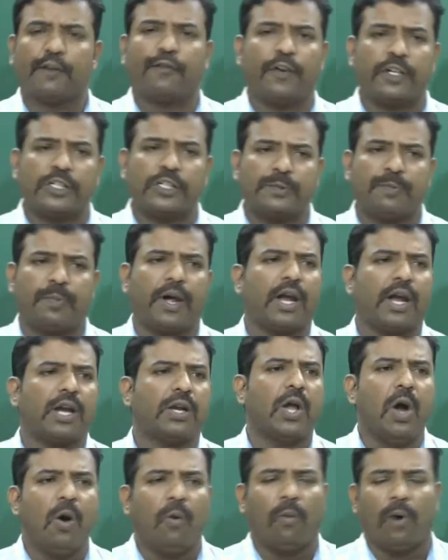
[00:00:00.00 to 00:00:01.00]
The first
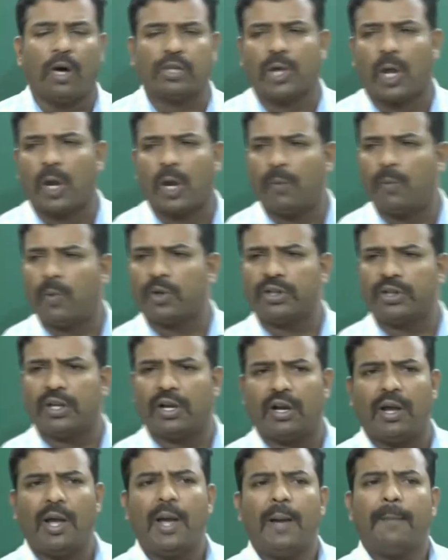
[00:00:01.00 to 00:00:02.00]
part was all about
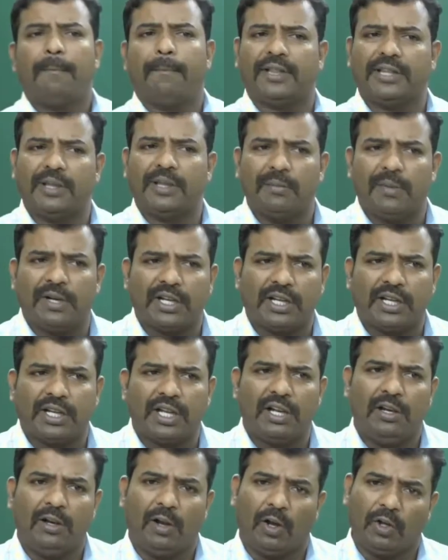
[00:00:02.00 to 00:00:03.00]
the
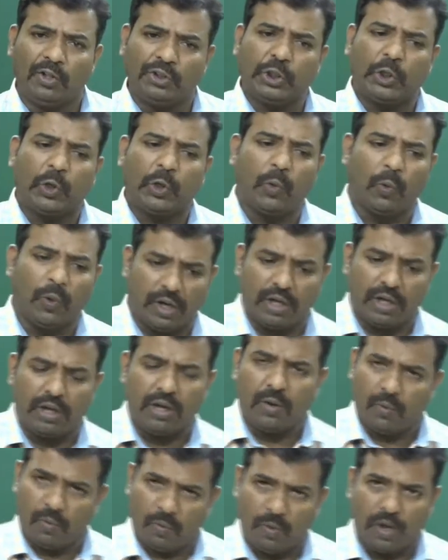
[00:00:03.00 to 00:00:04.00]
mathematical logic 1,
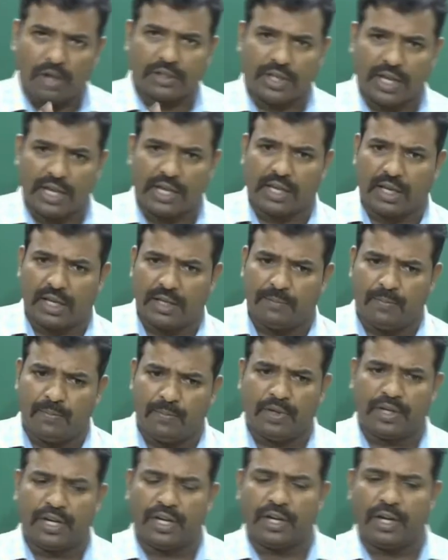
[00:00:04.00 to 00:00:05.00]
what I can
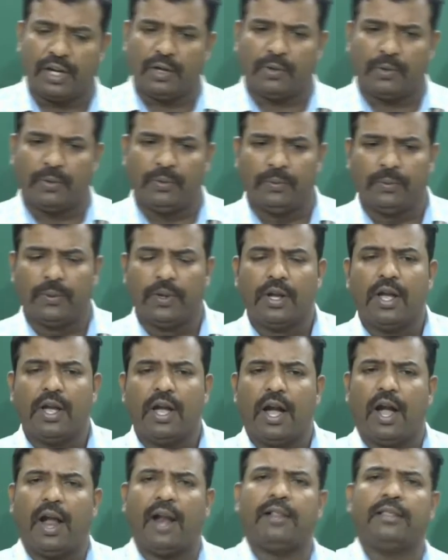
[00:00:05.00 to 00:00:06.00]
put it into,
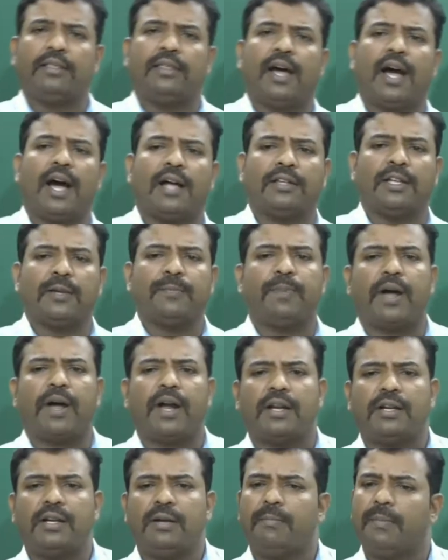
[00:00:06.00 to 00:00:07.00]
and the other
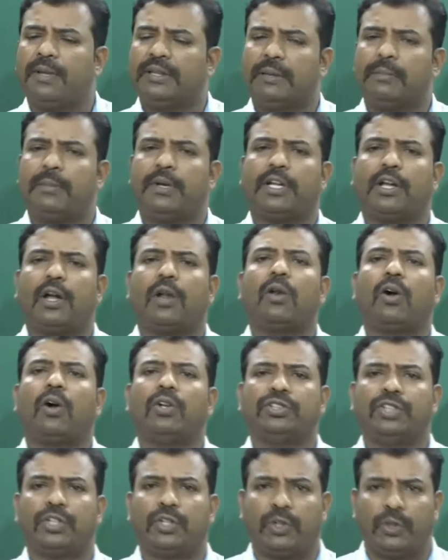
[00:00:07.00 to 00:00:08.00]
part, mathematical
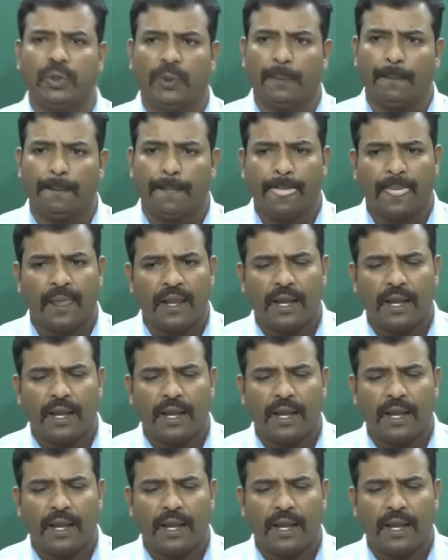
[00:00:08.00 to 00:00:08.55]
logic 2.